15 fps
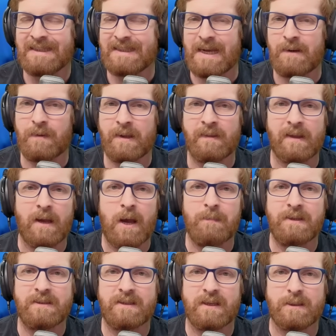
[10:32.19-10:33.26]
Down in the
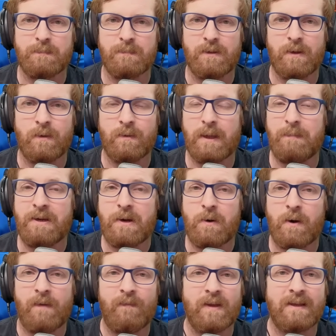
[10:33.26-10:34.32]
comment section below, let me know
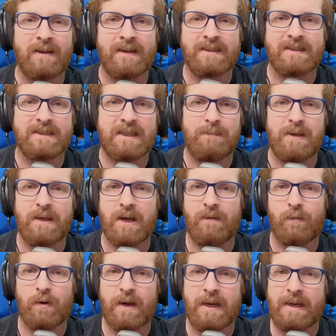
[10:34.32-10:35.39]
if you'd like to see me
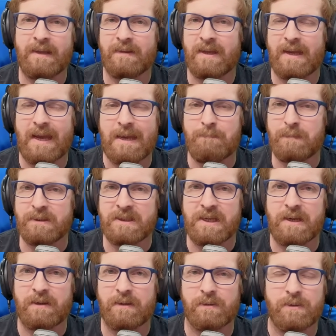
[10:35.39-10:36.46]
cover anything in
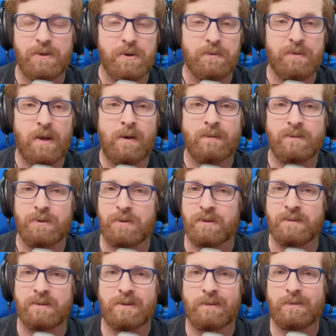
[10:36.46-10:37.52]
particular, your thoughts, your
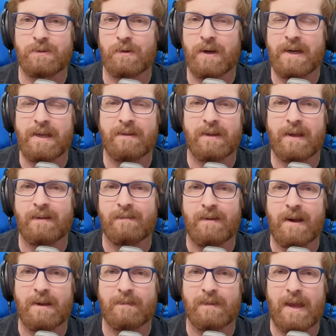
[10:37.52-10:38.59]
concerns, or anything
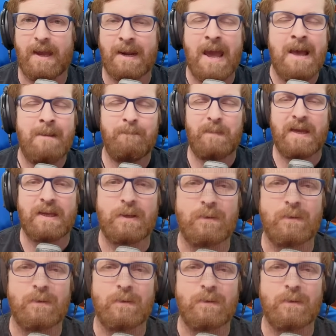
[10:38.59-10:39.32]
like that. Thank you